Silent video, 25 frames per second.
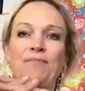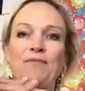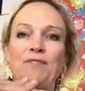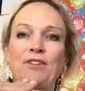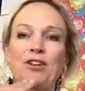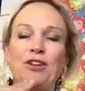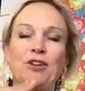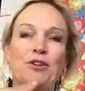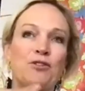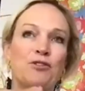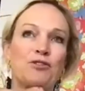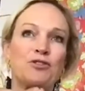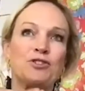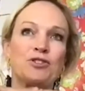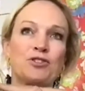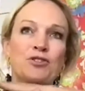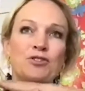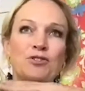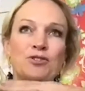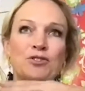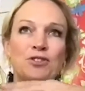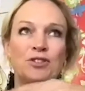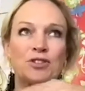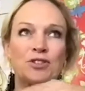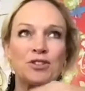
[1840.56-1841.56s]
There's
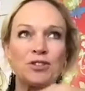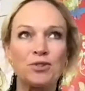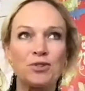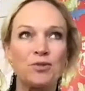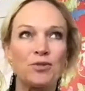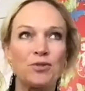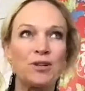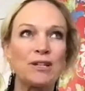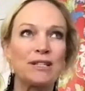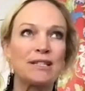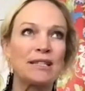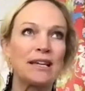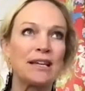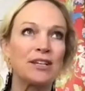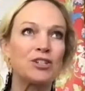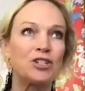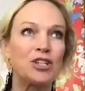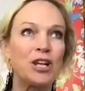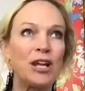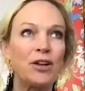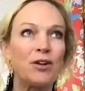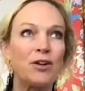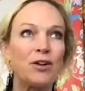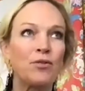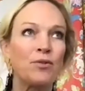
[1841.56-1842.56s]
certain stories like
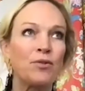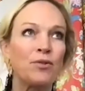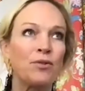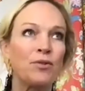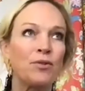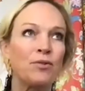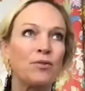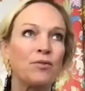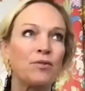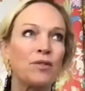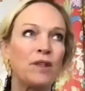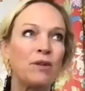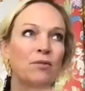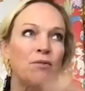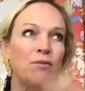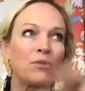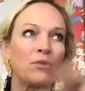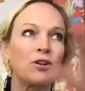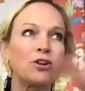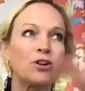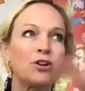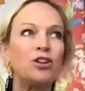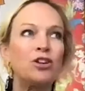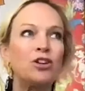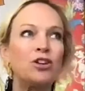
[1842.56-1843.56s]
J. Crew. They were
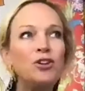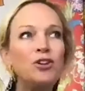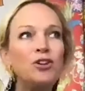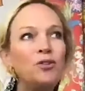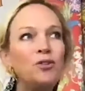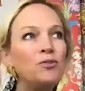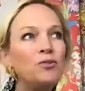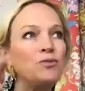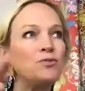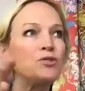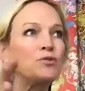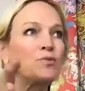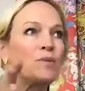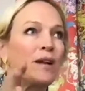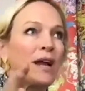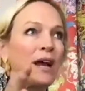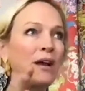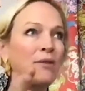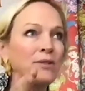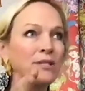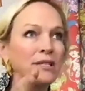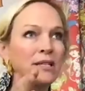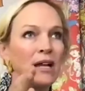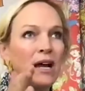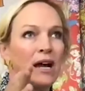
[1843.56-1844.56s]
huge when I
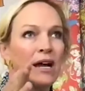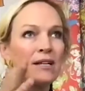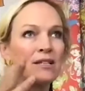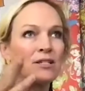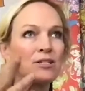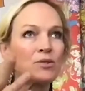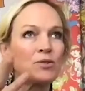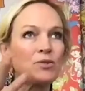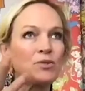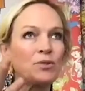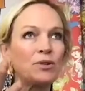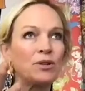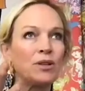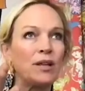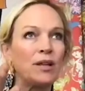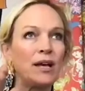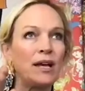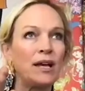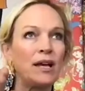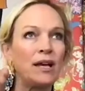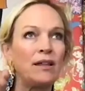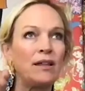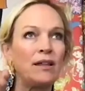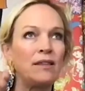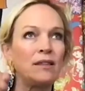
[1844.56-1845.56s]
was in high school
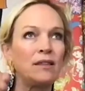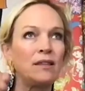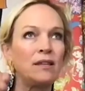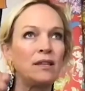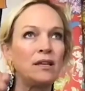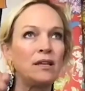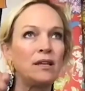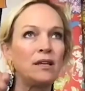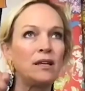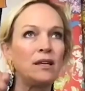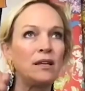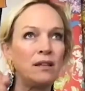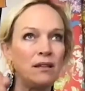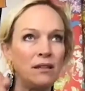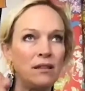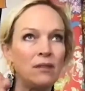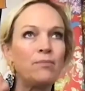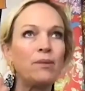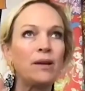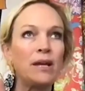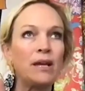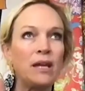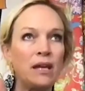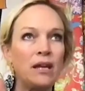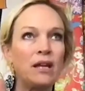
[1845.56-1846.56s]
and the
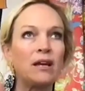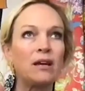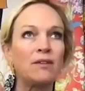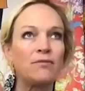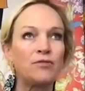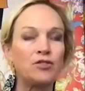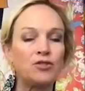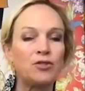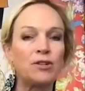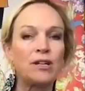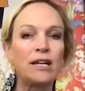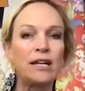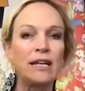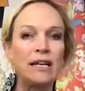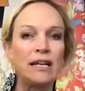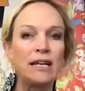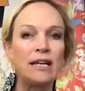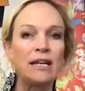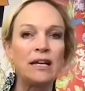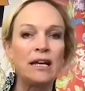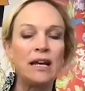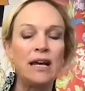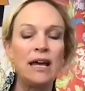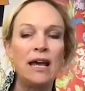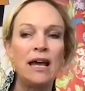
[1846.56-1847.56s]
beginning of
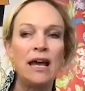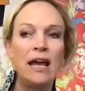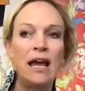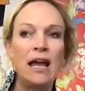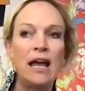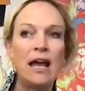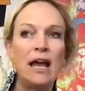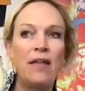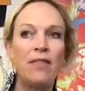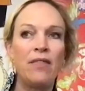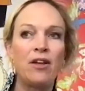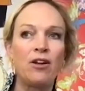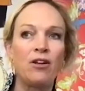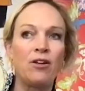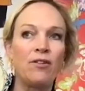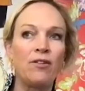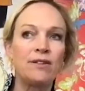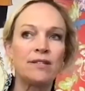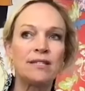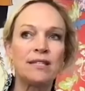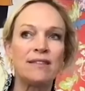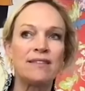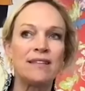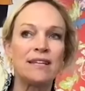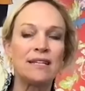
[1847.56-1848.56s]
Trinity. And then all of
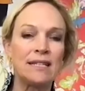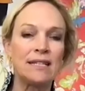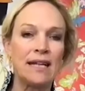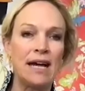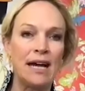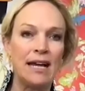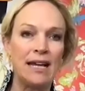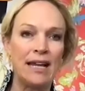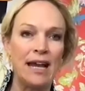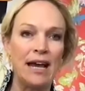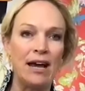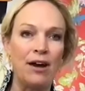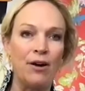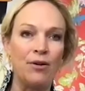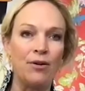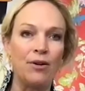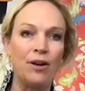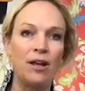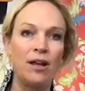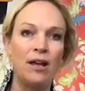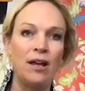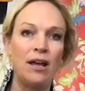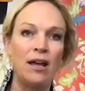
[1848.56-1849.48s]
a sudden they died out.